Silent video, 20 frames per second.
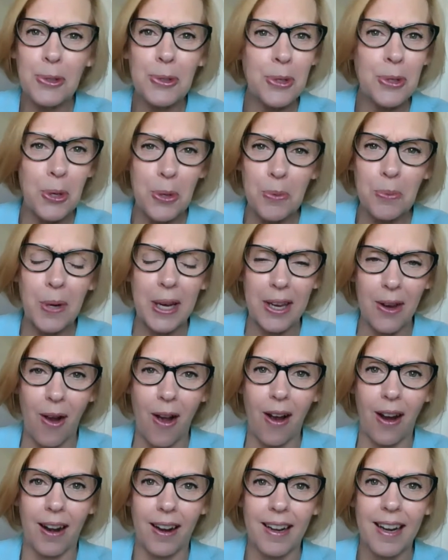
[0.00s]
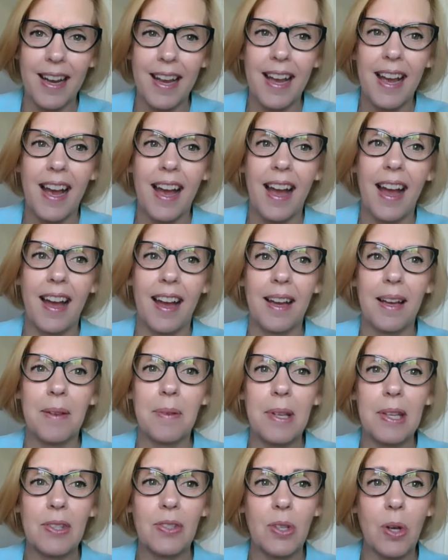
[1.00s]
who we are.
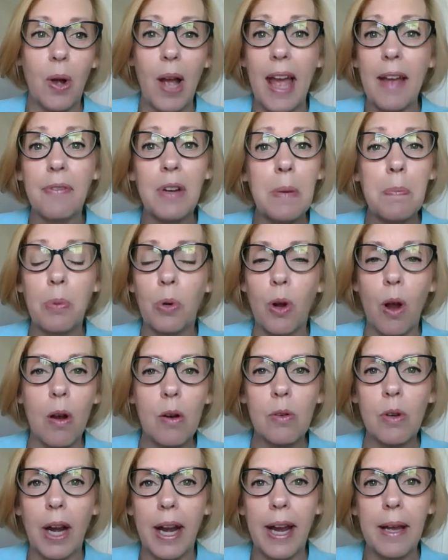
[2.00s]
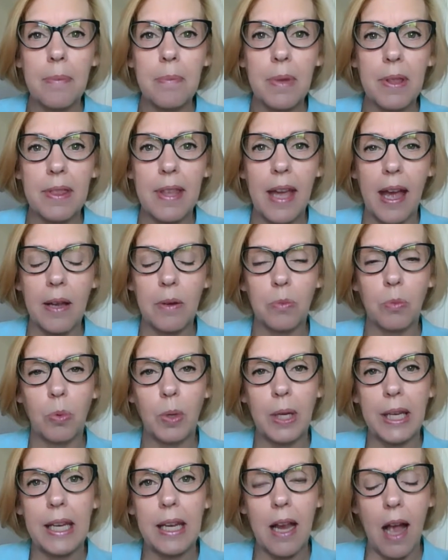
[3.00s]
So every program that
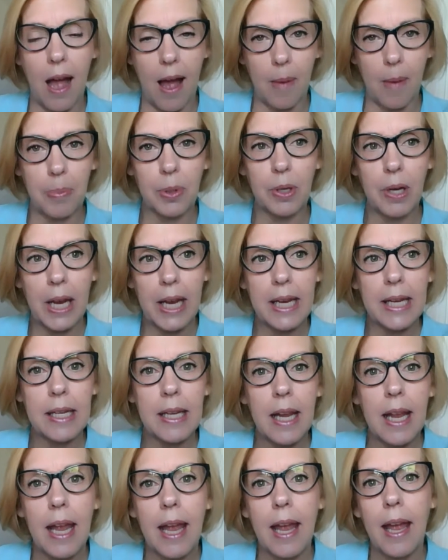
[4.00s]
we operate,